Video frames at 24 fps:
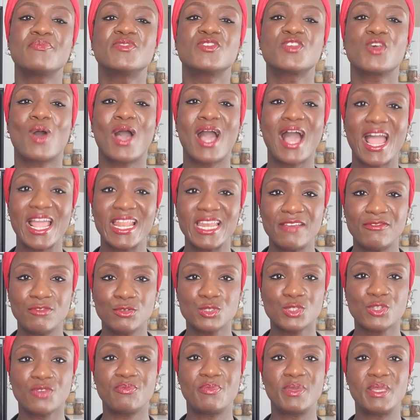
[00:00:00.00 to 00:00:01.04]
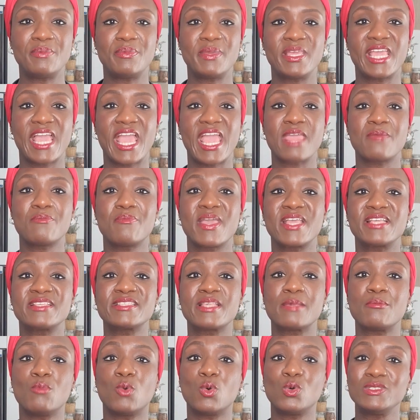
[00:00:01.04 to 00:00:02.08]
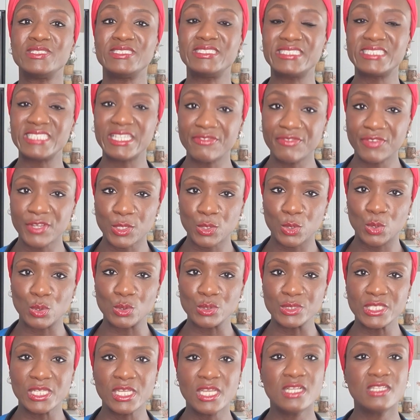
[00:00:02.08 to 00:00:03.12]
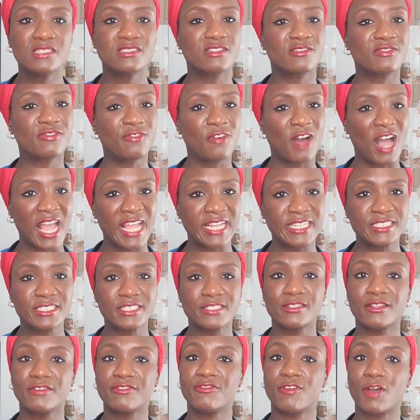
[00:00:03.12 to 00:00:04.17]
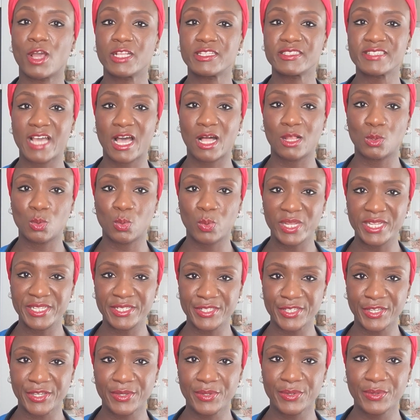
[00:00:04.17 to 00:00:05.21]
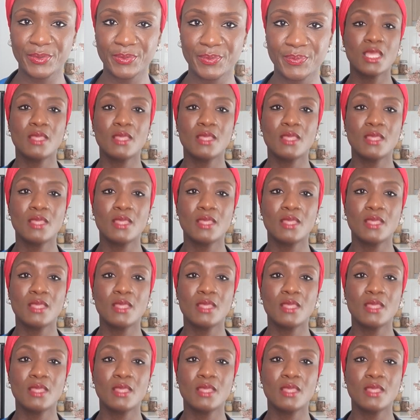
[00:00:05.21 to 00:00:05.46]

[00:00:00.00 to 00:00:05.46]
So high levels of BPA makes it more difficult to find the fertile window.